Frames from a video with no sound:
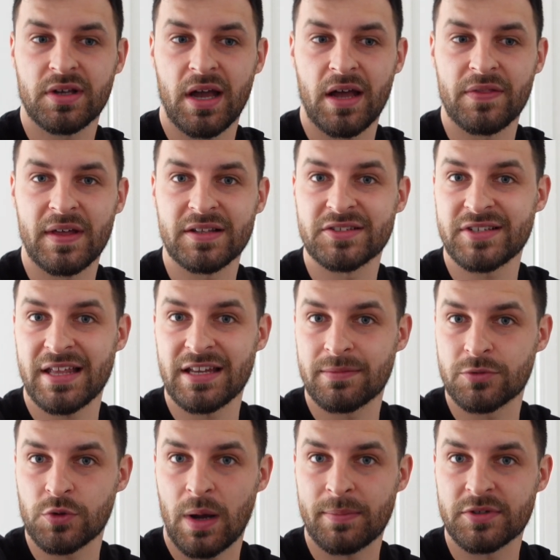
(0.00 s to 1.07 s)
and then sending
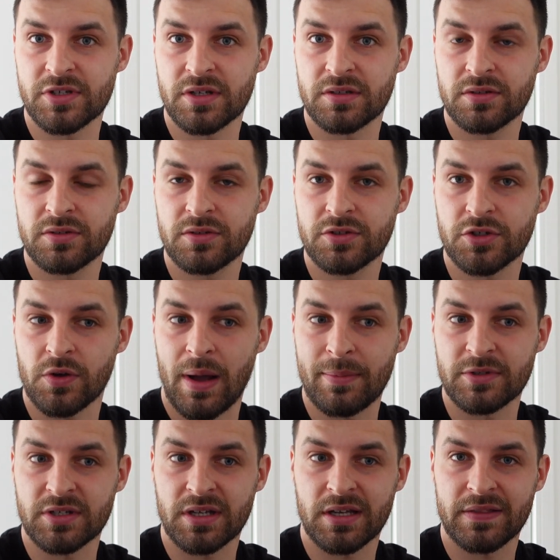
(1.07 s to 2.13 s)
them to Amazon so
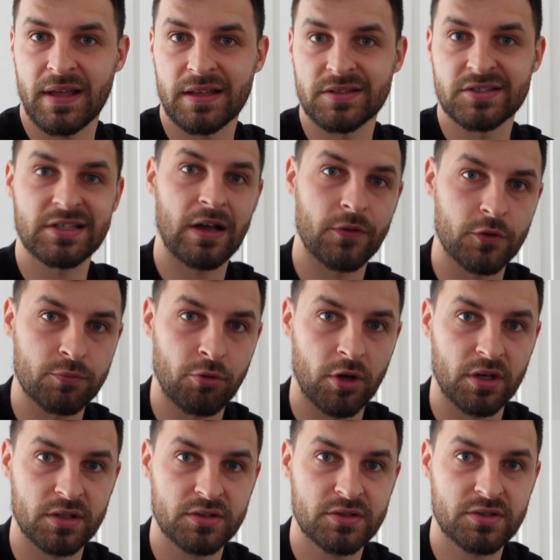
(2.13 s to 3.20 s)
Amazon can then sell those
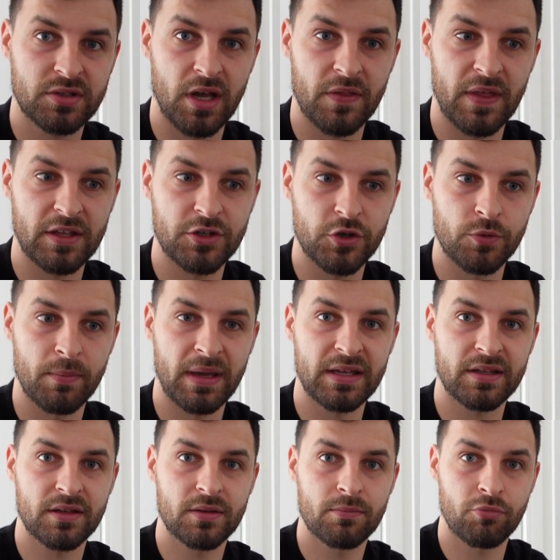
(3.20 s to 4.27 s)
products and then you make